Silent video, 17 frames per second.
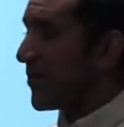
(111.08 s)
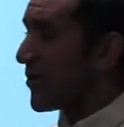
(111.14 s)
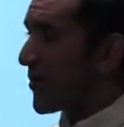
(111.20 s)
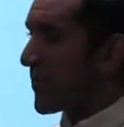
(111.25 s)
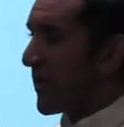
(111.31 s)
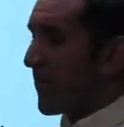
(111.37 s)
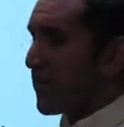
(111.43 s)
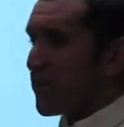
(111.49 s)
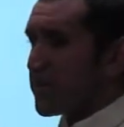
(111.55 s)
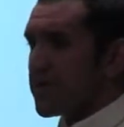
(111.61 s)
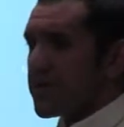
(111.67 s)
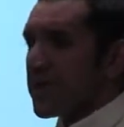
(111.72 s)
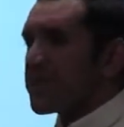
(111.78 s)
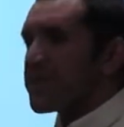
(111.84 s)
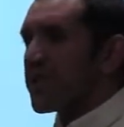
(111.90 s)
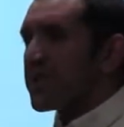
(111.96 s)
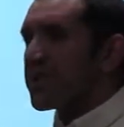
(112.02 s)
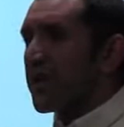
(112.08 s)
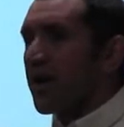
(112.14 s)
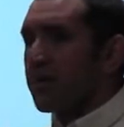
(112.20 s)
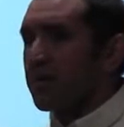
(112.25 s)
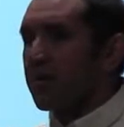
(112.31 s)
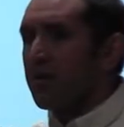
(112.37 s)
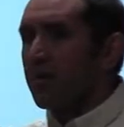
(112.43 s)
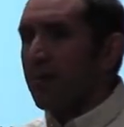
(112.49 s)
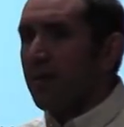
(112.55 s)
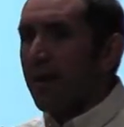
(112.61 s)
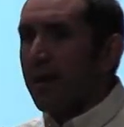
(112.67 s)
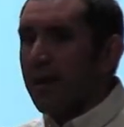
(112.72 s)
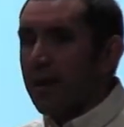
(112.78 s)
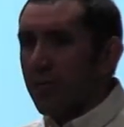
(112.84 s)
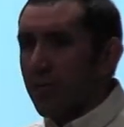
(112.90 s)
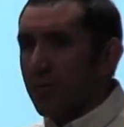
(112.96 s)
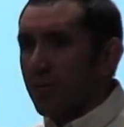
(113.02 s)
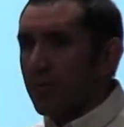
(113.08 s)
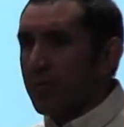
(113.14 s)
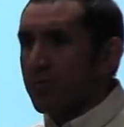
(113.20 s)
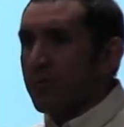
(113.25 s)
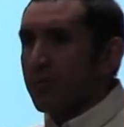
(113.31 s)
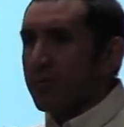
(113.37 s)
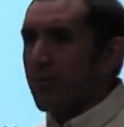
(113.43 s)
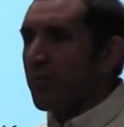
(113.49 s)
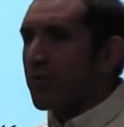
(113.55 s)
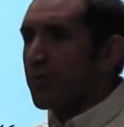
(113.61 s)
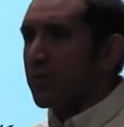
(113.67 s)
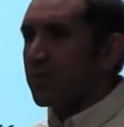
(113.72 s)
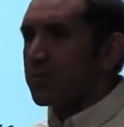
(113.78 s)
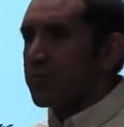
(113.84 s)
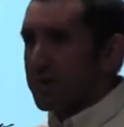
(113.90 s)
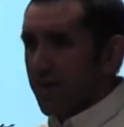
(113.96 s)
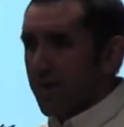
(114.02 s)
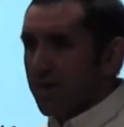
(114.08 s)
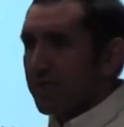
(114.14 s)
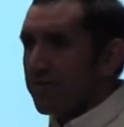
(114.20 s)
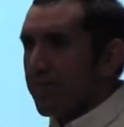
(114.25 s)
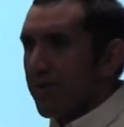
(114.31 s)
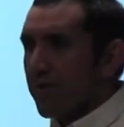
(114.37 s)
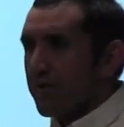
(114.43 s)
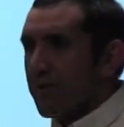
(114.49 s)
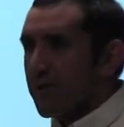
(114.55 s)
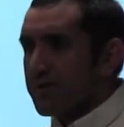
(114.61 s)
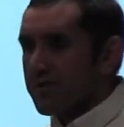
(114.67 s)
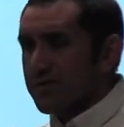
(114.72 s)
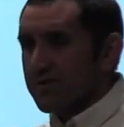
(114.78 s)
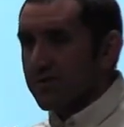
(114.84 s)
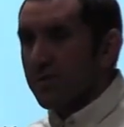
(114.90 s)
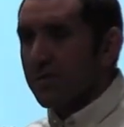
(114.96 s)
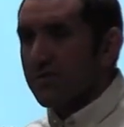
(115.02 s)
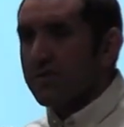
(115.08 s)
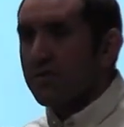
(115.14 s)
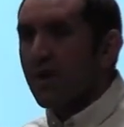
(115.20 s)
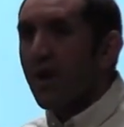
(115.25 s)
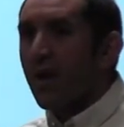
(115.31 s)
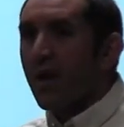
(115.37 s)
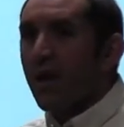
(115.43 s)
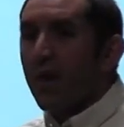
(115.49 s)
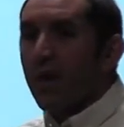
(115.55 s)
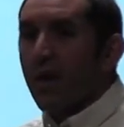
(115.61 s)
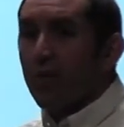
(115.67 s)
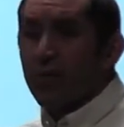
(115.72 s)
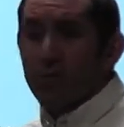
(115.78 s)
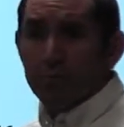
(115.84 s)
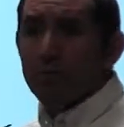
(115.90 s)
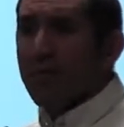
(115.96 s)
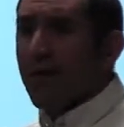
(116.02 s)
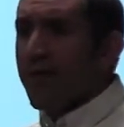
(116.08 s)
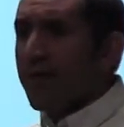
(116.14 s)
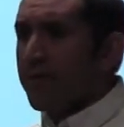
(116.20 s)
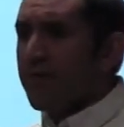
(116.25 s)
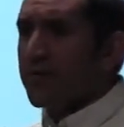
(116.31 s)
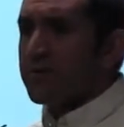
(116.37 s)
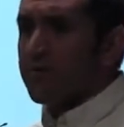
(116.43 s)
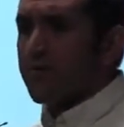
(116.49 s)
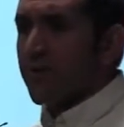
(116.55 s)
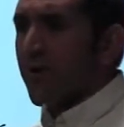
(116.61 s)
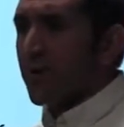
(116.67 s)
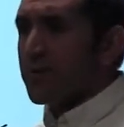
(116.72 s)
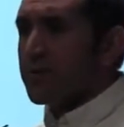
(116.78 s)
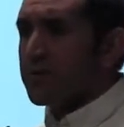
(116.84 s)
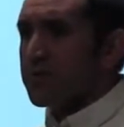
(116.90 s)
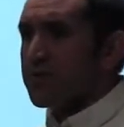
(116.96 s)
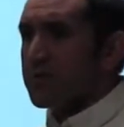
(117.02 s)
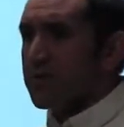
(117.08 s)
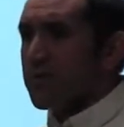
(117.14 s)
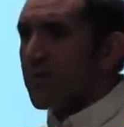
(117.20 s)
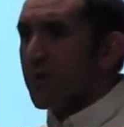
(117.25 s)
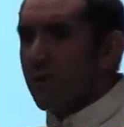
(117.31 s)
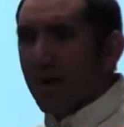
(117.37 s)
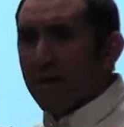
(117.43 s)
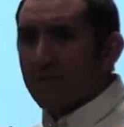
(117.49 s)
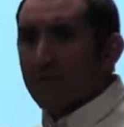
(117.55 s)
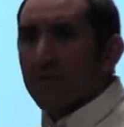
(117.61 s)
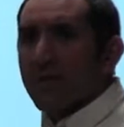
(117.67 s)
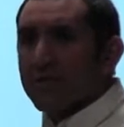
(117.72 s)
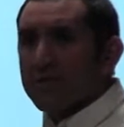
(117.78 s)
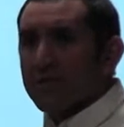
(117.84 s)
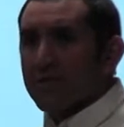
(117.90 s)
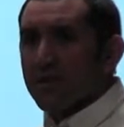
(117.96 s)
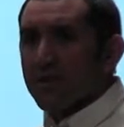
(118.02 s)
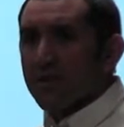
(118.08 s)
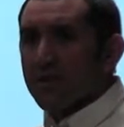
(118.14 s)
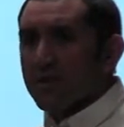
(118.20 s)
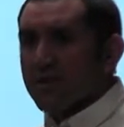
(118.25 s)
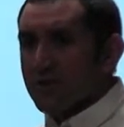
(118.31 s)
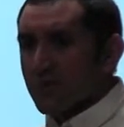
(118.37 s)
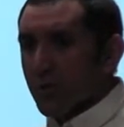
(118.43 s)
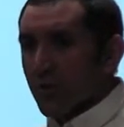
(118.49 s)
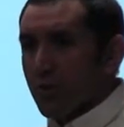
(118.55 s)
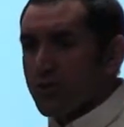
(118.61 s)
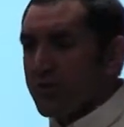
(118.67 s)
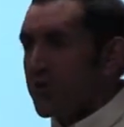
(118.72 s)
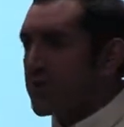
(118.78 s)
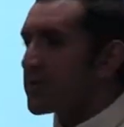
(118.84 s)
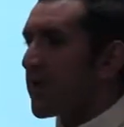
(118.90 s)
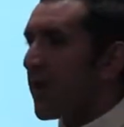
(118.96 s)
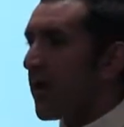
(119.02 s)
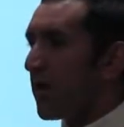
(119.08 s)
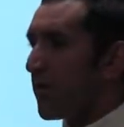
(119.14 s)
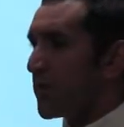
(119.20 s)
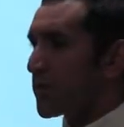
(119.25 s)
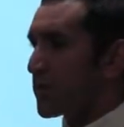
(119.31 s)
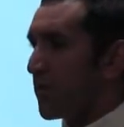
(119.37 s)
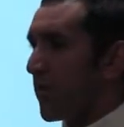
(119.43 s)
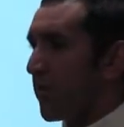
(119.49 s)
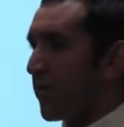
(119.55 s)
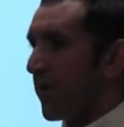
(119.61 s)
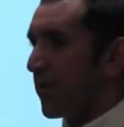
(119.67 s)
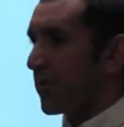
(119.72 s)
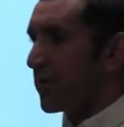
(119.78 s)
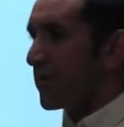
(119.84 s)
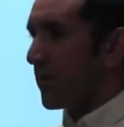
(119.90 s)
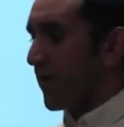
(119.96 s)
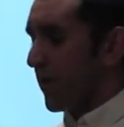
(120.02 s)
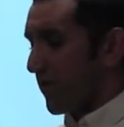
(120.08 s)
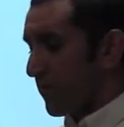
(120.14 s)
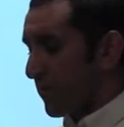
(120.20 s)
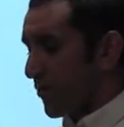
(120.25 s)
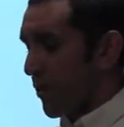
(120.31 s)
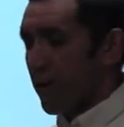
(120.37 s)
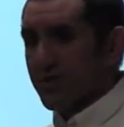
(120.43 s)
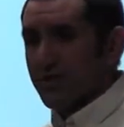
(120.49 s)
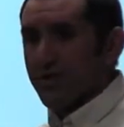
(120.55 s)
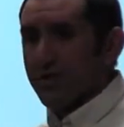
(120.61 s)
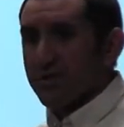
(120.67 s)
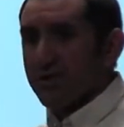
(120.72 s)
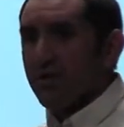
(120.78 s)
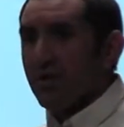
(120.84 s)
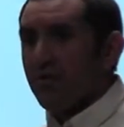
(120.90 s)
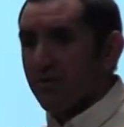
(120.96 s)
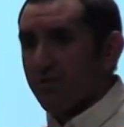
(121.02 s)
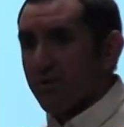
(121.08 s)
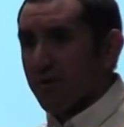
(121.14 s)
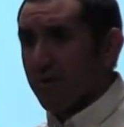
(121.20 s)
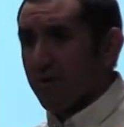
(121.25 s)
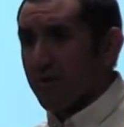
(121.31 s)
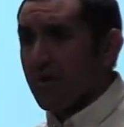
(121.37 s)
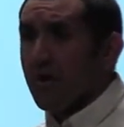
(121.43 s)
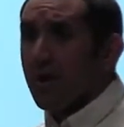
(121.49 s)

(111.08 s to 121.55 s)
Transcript: earlier in my presentation, I talked a little bit about how we work with local, state, and federal agencies. Uh, we rely on those folks, you know, a lot of them based here in Georgia, to help us with our, our project and our review.